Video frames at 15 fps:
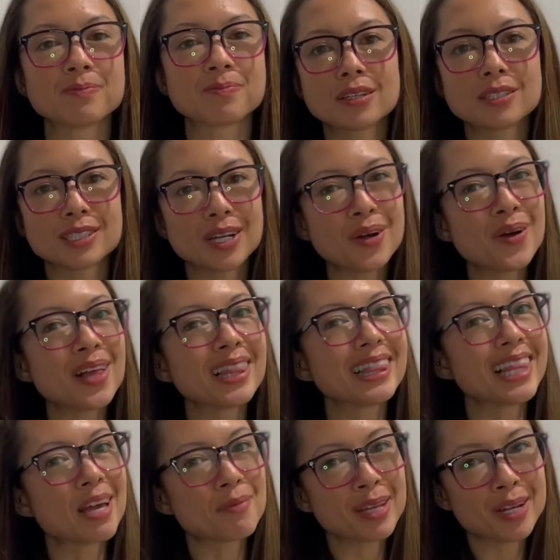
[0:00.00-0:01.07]
So
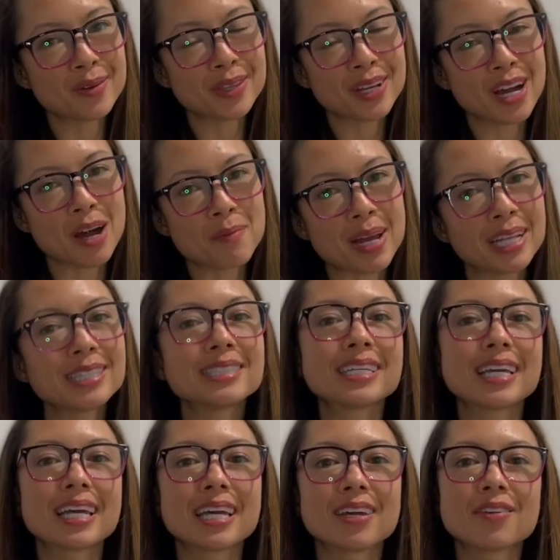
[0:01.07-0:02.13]
let me know in the comments
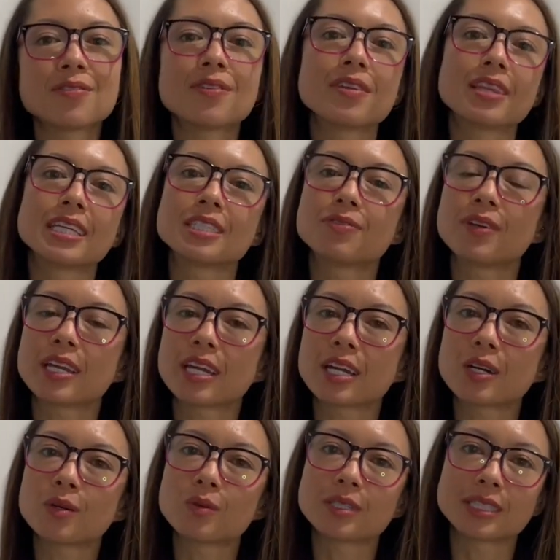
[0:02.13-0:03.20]
if this
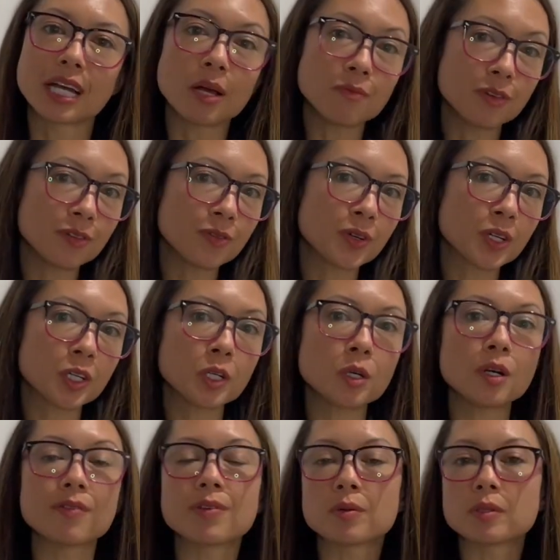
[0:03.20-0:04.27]
video was helpful for you,
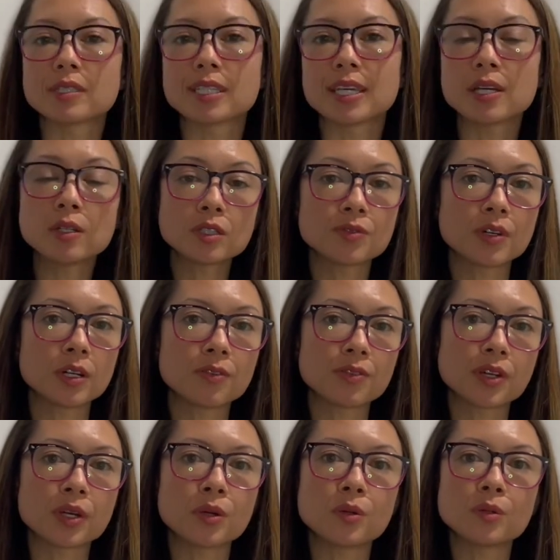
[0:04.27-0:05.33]
if it was useful for
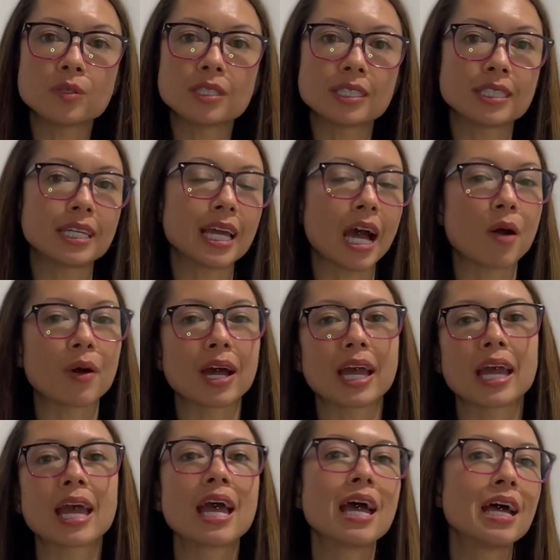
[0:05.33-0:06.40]
you to see how I